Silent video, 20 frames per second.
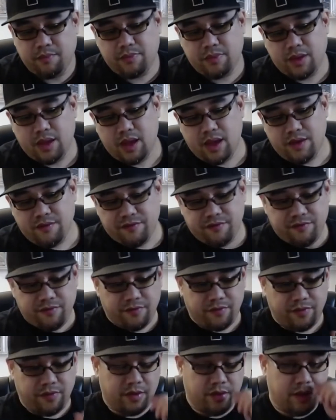If
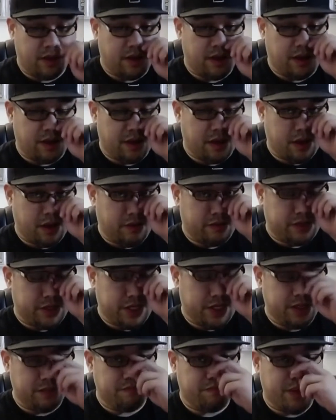she
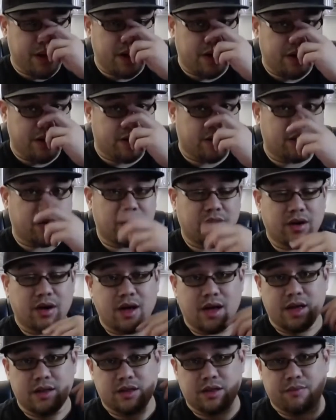can barrier
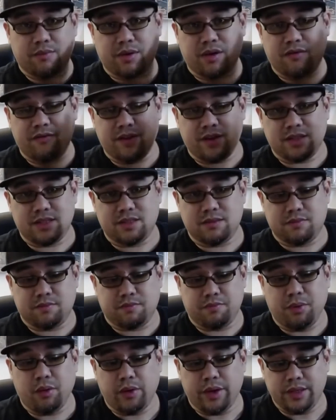at the perfect
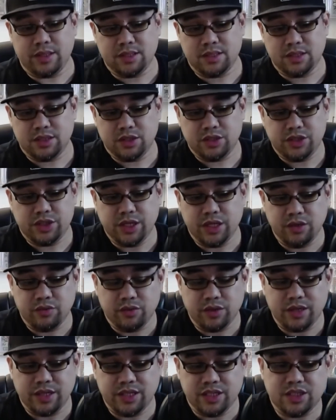points, she can
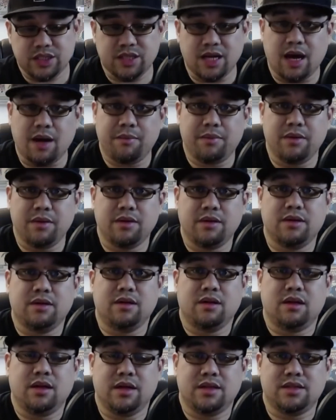really stop,
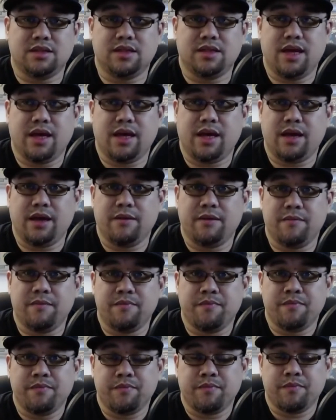let's say,
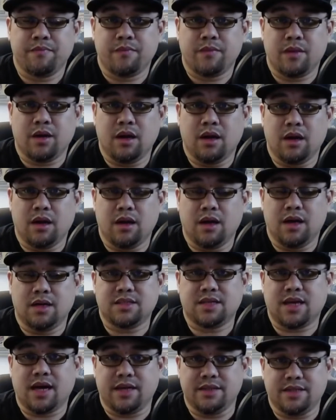a
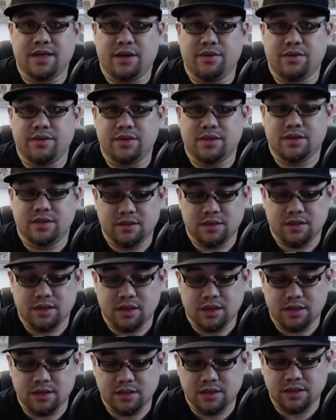Sky Tyrant.
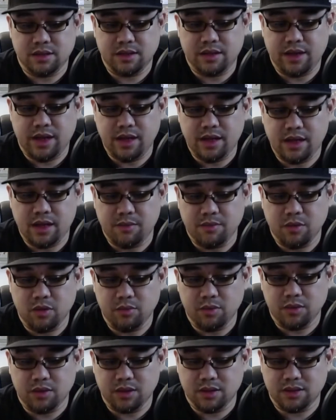Because gaining
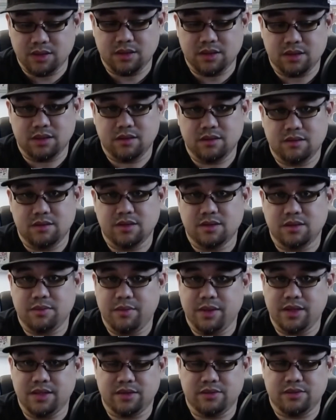immobile is that's
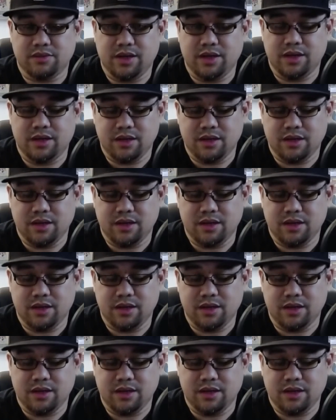amazing, right?